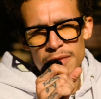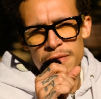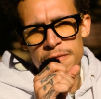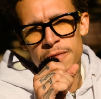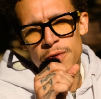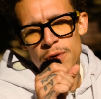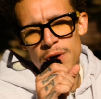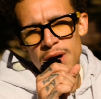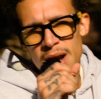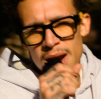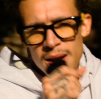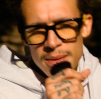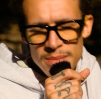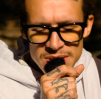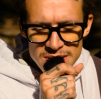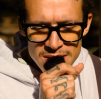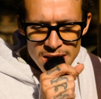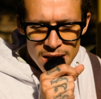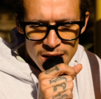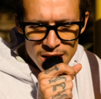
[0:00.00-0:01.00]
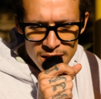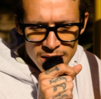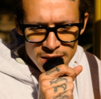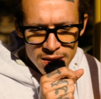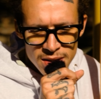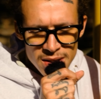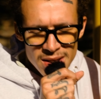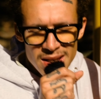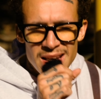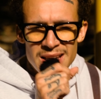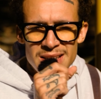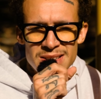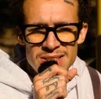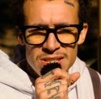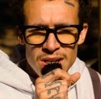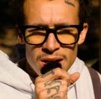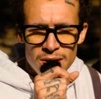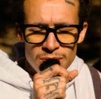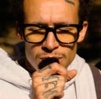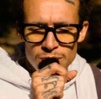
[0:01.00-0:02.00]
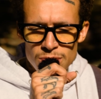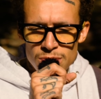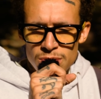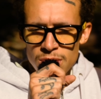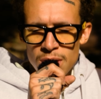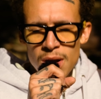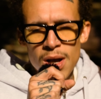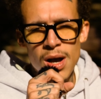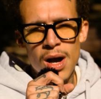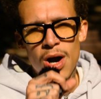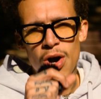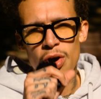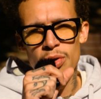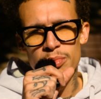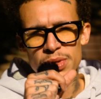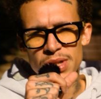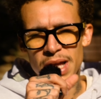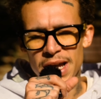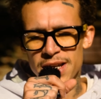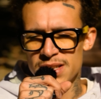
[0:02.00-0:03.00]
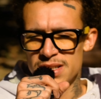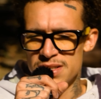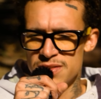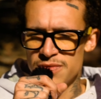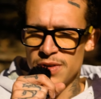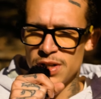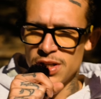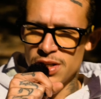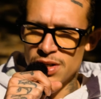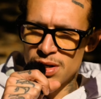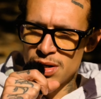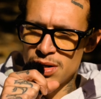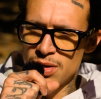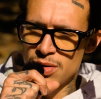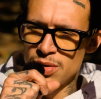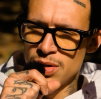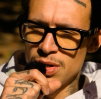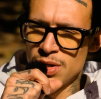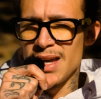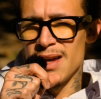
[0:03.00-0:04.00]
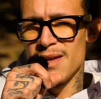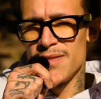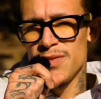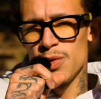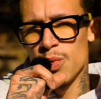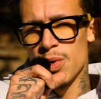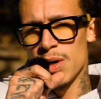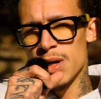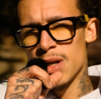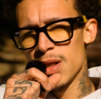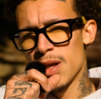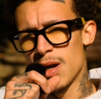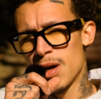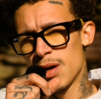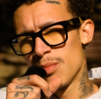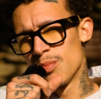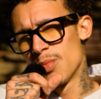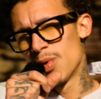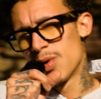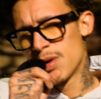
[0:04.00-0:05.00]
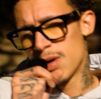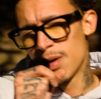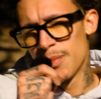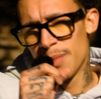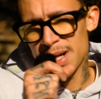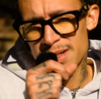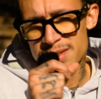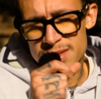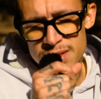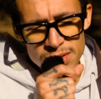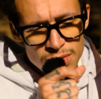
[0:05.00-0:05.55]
for Amazon in general. Hope you like this video. If you want to learn more, make sure